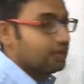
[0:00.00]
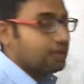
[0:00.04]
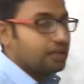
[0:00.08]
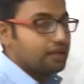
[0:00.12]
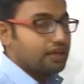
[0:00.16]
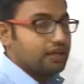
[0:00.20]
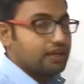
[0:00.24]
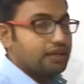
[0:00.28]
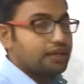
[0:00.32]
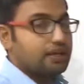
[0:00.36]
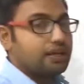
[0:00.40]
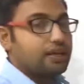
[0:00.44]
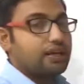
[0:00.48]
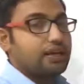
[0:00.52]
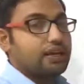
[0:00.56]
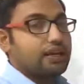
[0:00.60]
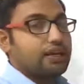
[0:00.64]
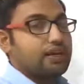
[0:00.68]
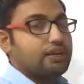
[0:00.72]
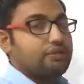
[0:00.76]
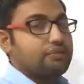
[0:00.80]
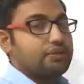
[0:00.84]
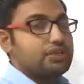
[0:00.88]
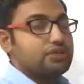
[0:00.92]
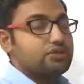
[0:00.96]

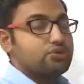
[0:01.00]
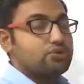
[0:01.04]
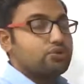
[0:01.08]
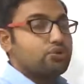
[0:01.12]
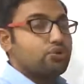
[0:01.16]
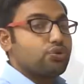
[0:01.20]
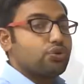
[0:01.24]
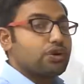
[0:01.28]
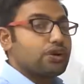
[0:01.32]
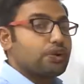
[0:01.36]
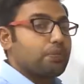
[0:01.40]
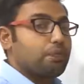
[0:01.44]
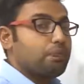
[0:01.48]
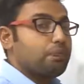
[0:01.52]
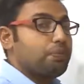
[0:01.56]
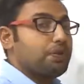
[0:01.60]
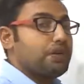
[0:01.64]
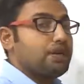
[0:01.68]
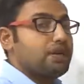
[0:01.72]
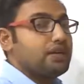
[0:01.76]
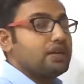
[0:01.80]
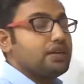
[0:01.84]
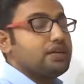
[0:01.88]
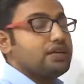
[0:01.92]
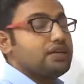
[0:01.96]
Recurring means to
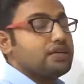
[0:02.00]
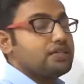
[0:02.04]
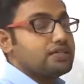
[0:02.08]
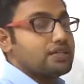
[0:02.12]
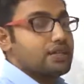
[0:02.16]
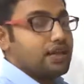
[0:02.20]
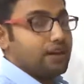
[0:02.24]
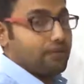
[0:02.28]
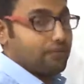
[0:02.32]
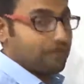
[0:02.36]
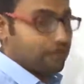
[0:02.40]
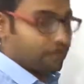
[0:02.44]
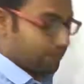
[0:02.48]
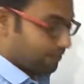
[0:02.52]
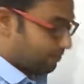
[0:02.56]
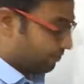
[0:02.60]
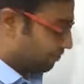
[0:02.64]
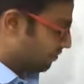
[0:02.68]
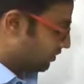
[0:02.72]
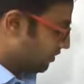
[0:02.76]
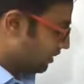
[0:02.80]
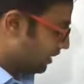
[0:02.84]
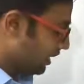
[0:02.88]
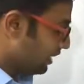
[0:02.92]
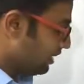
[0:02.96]
repeat itself,
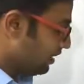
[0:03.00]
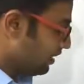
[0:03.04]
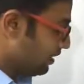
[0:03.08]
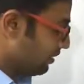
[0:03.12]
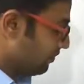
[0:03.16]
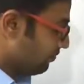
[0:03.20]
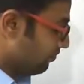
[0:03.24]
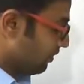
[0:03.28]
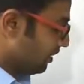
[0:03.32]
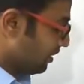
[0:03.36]
right?